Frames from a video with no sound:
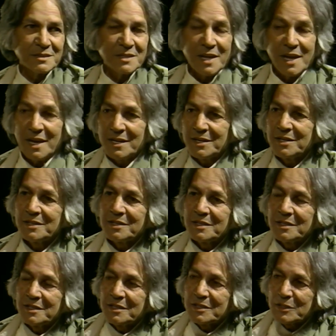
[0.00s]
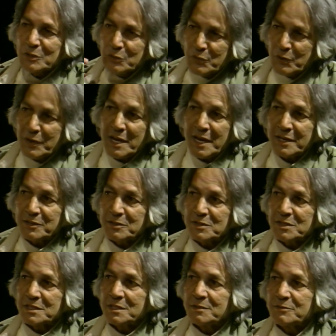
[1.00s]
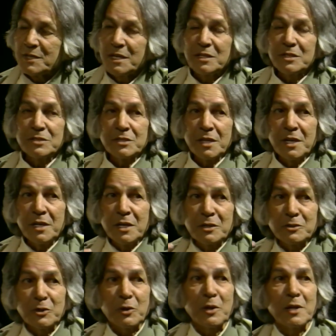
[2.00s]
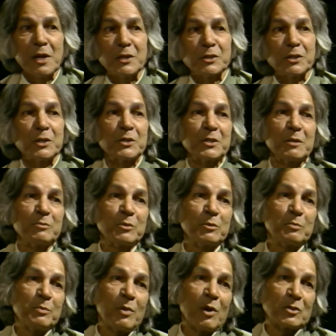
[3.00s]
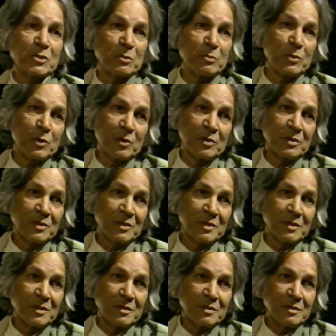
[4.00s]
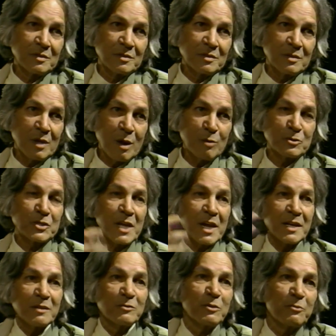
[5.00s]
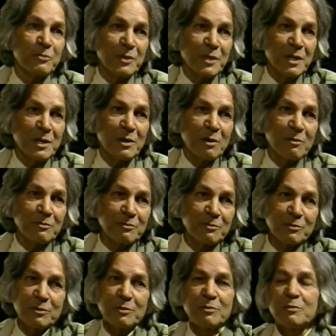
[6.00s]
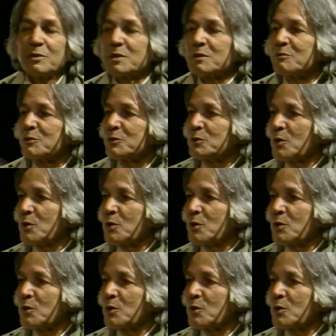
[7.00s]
and create, you see, if there is any other relationship possible outside of the field of whatever you